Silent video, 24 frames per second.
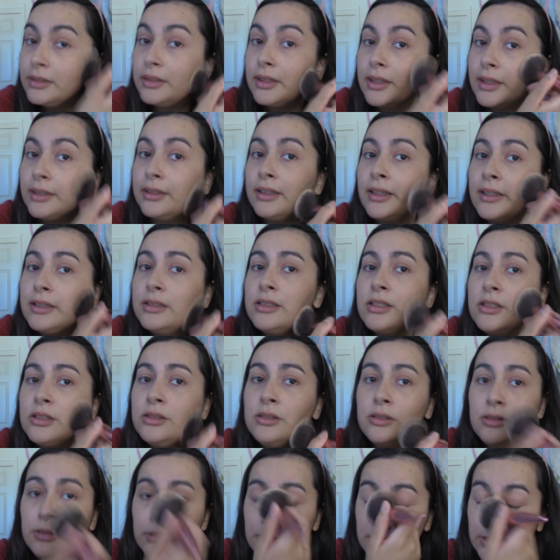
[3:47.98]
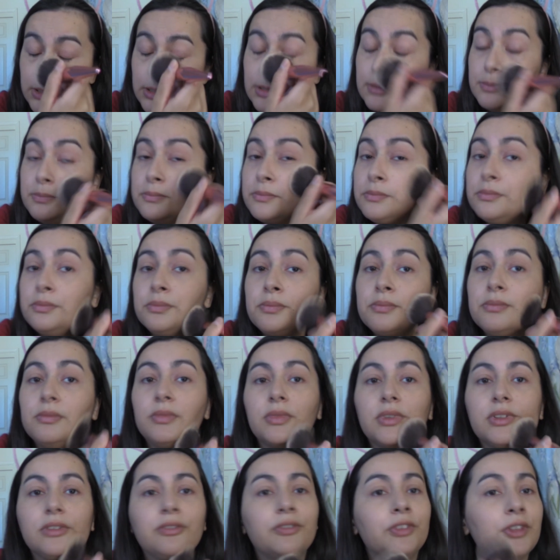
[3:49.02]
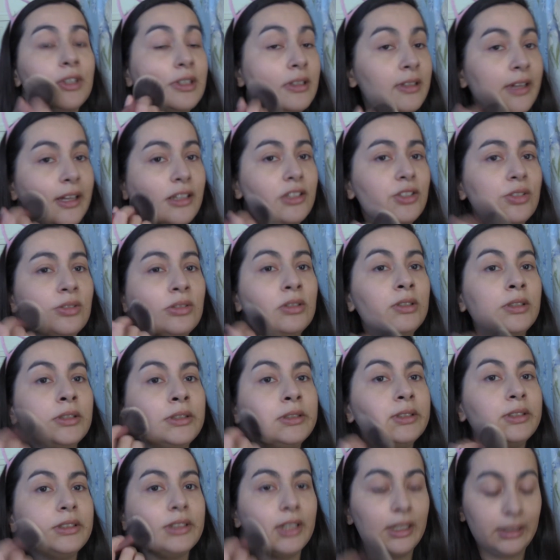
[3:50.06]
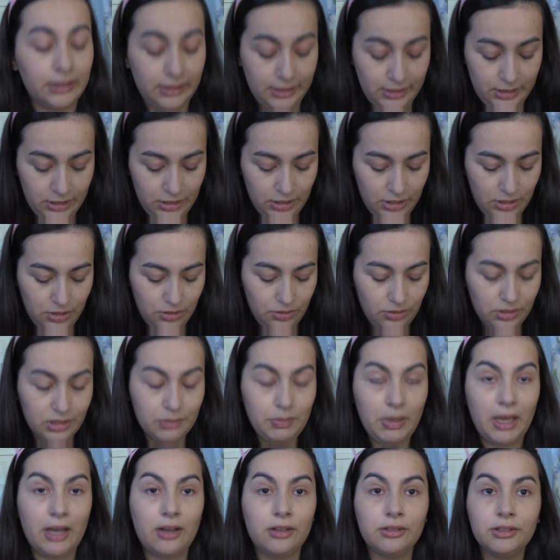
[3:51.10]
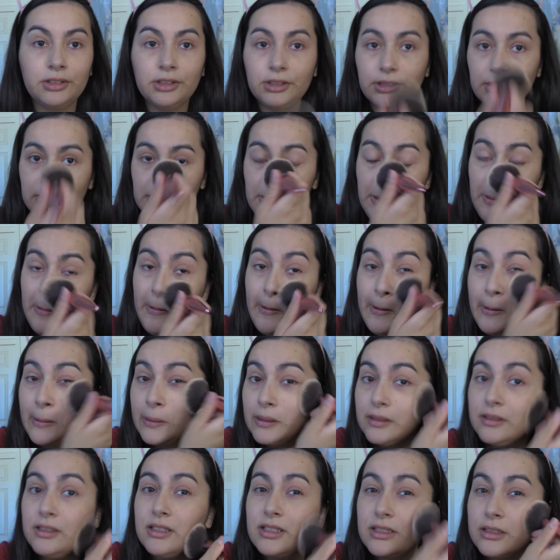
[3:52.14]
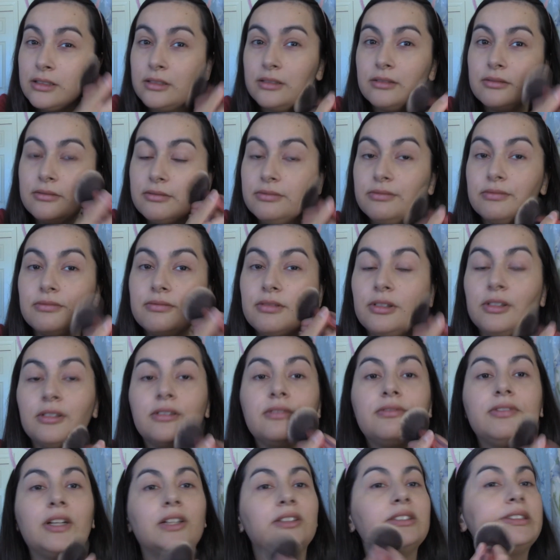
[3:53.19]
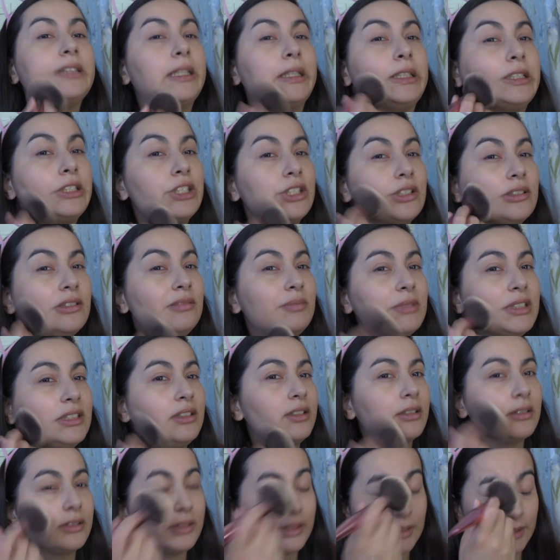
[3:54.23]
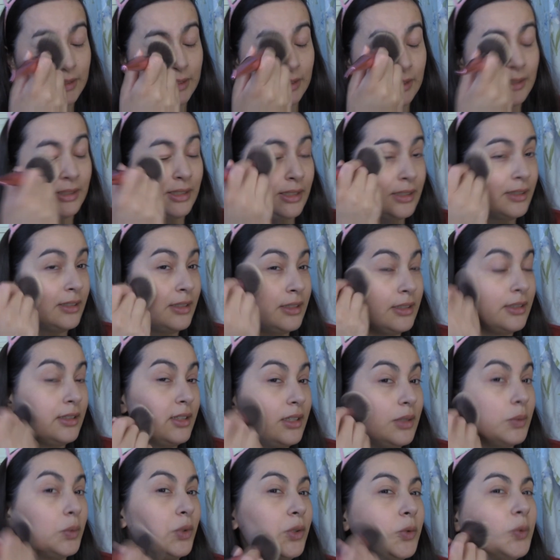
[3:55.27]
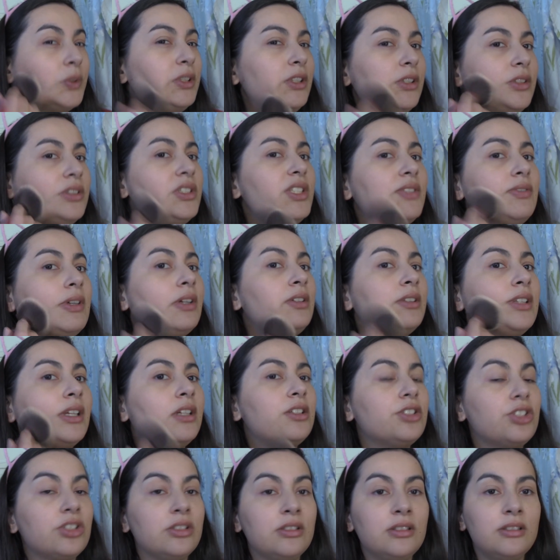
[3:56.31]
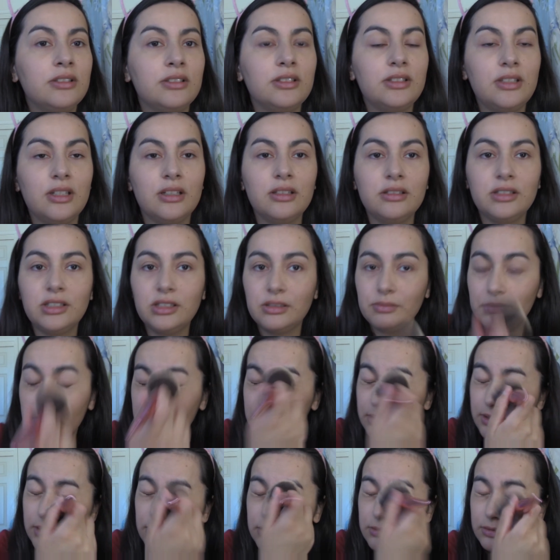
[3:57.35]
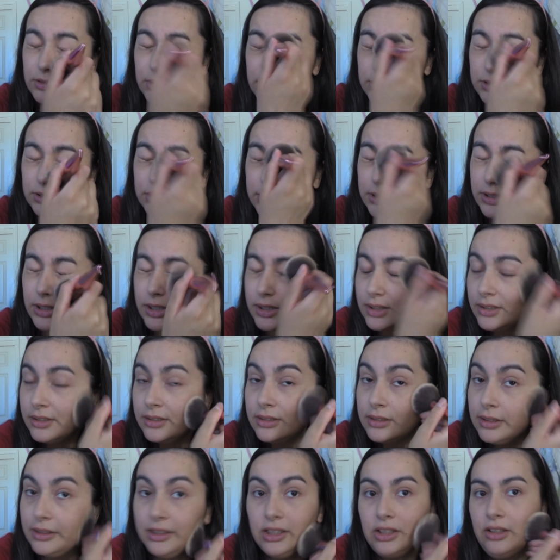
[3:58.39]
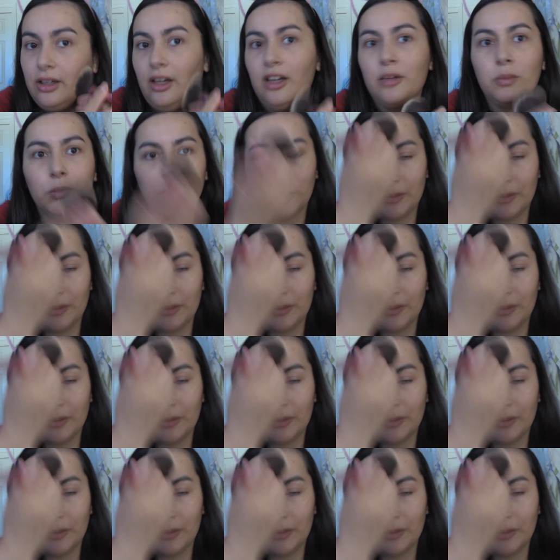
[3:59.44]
I like to use, for a natural look, I like to use powder instead of foundation because well, when you use foundation, it does make you look like you have more